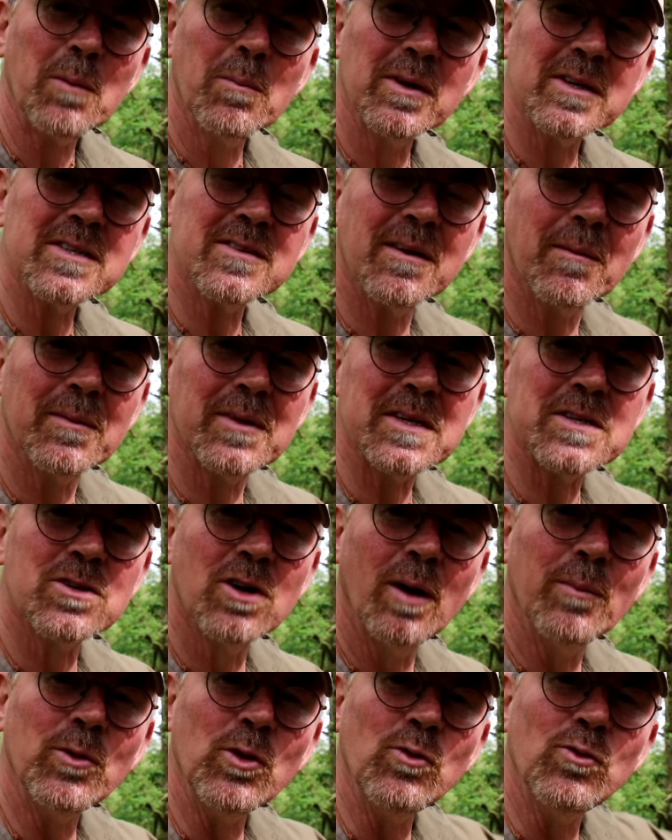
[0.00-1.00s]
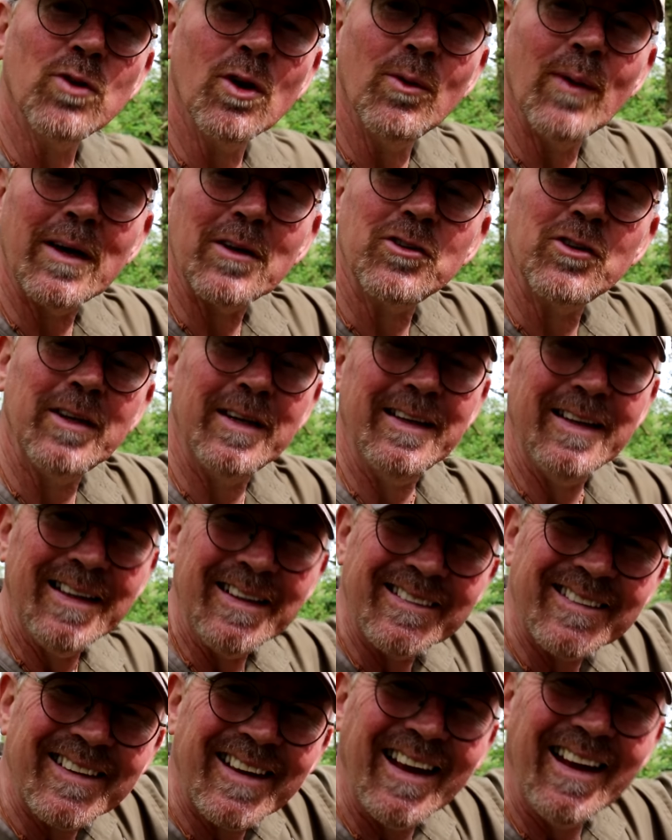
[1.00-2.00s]
but some of the time you do actually
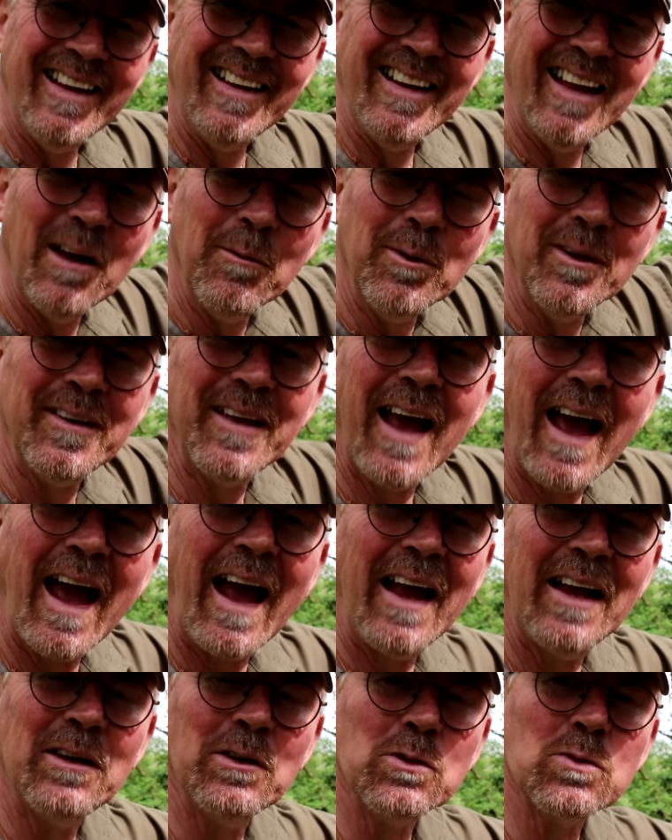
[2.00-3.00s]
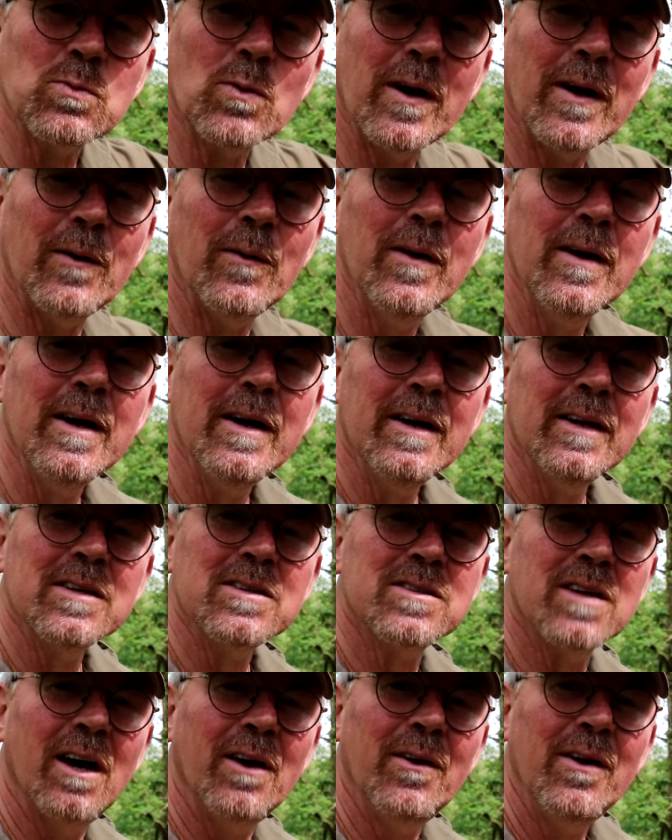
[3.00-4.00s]
need to get in there with your hand as well.
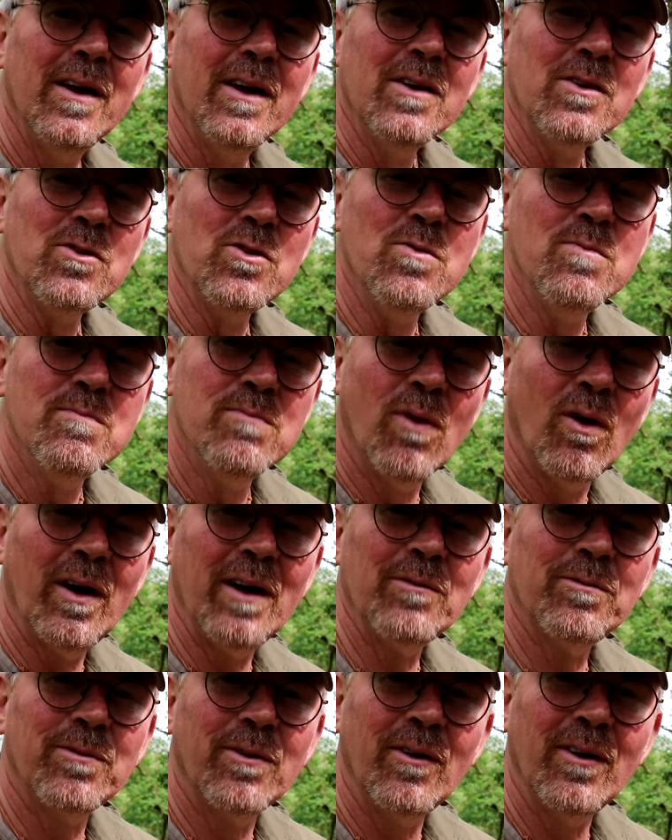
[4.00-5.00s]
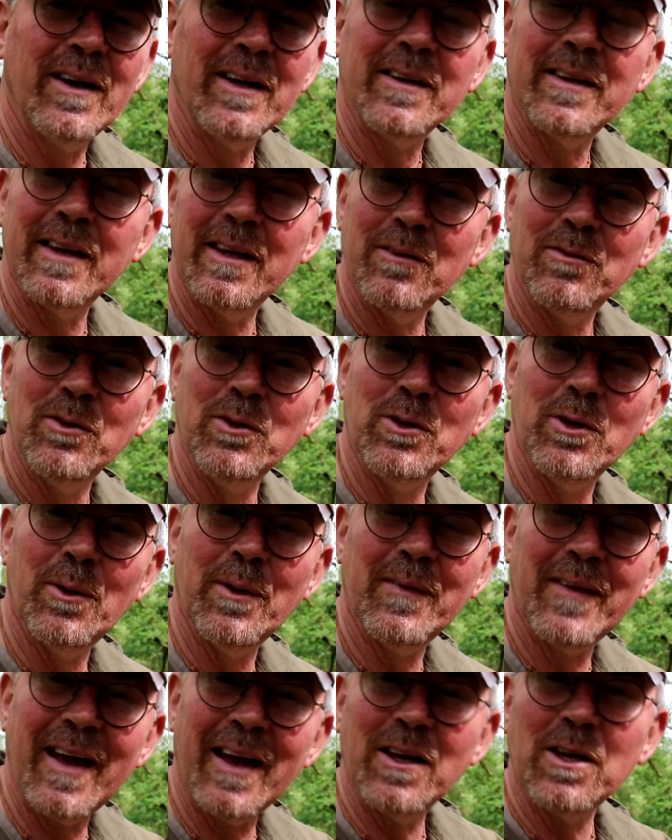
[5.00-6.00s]
So you might find that if you're
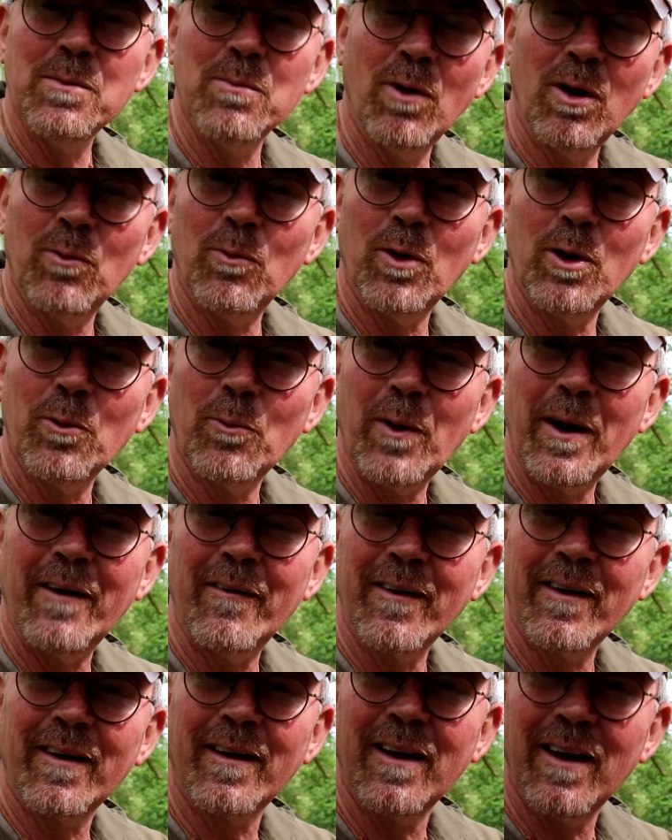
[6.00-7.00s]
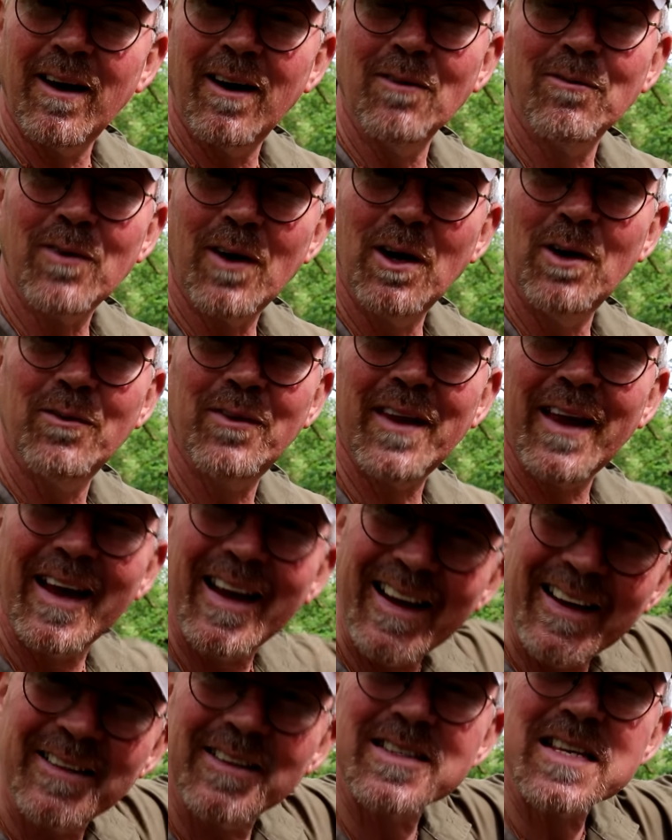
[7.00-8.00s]
doing that, you might want to wear a glove over the
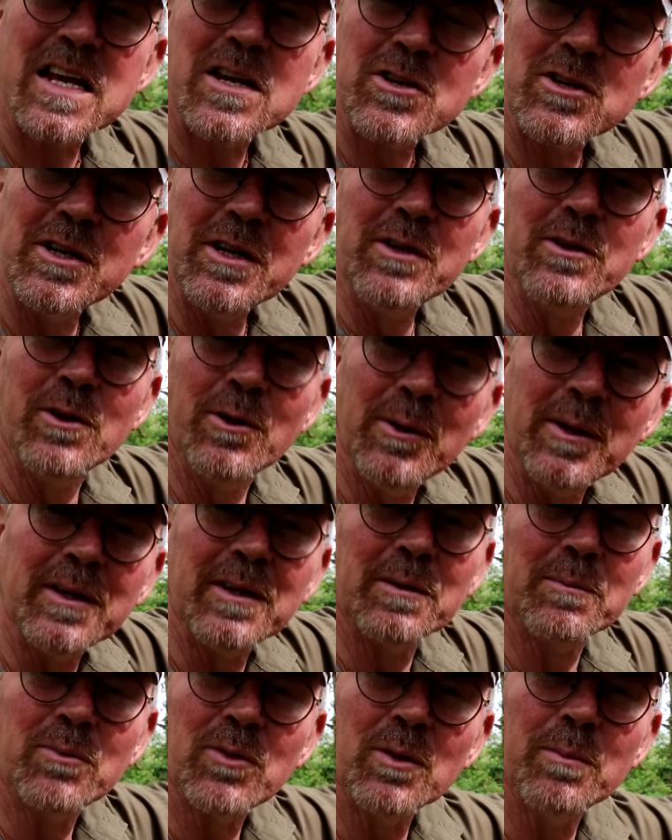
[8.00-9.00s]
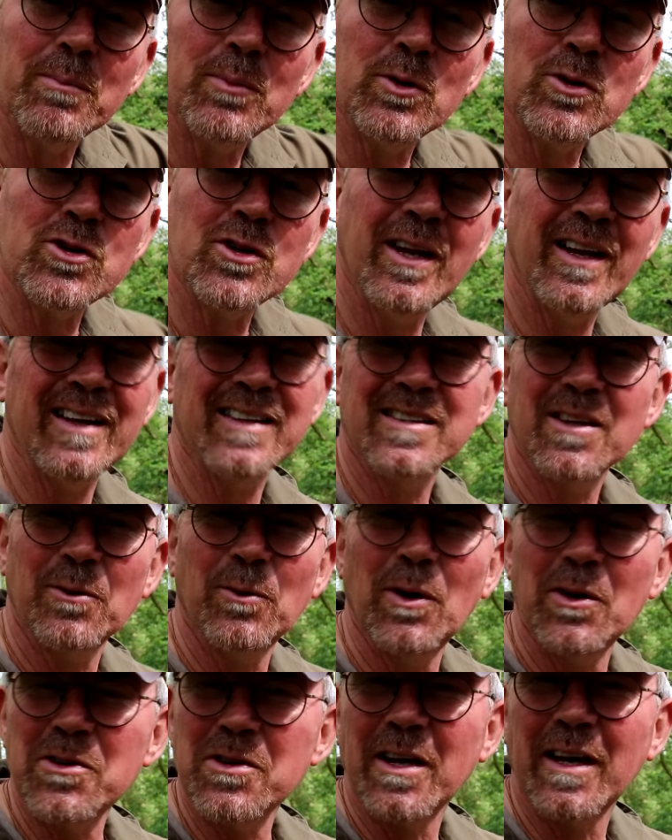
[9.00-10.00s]
hand that's actually doing the pushing in, because
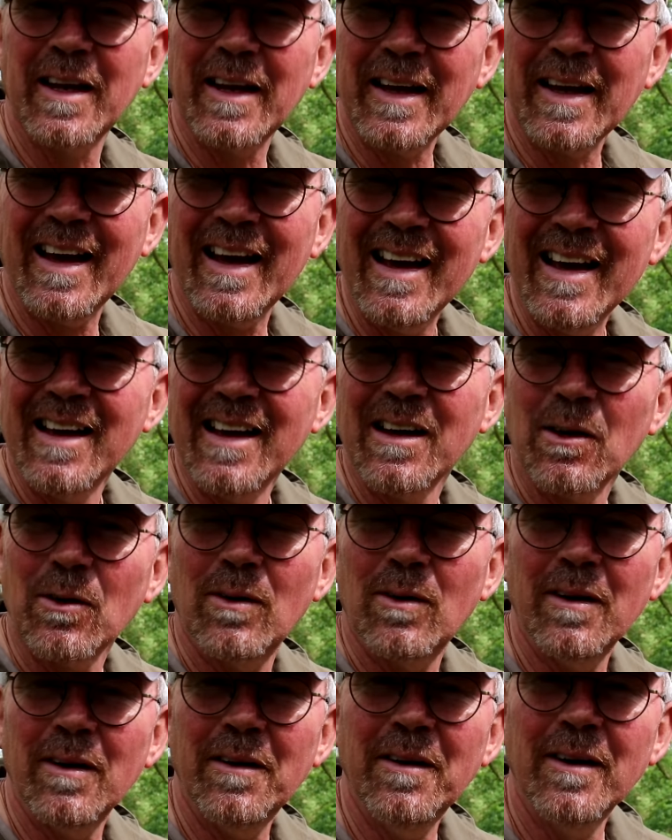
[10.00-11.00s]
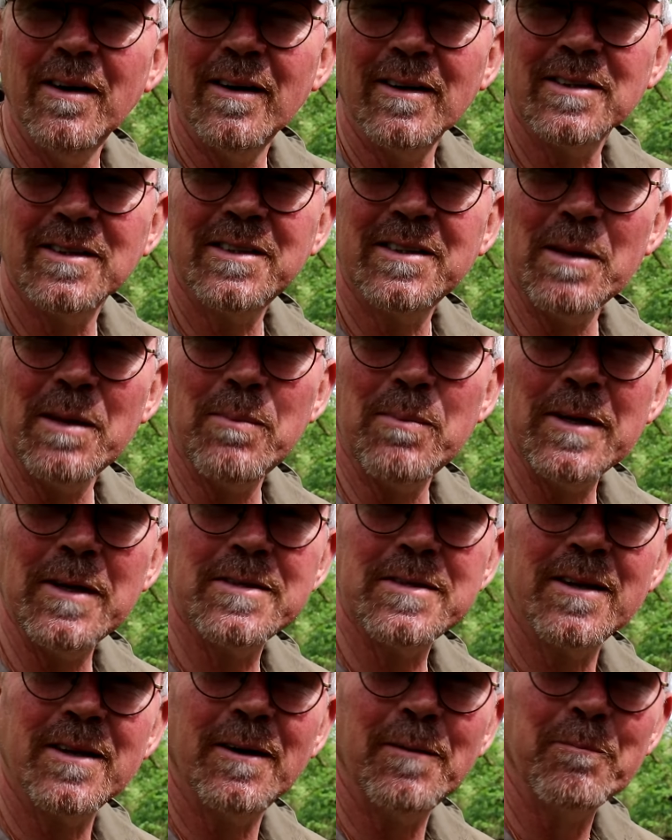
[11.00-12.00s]
otherwise you're going to get quite a nasty
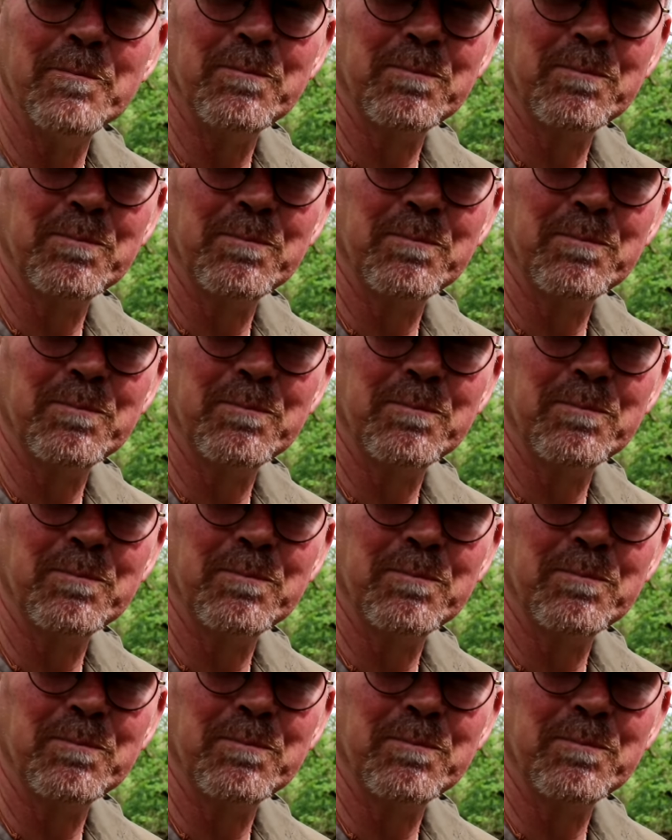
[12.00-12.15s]
blister.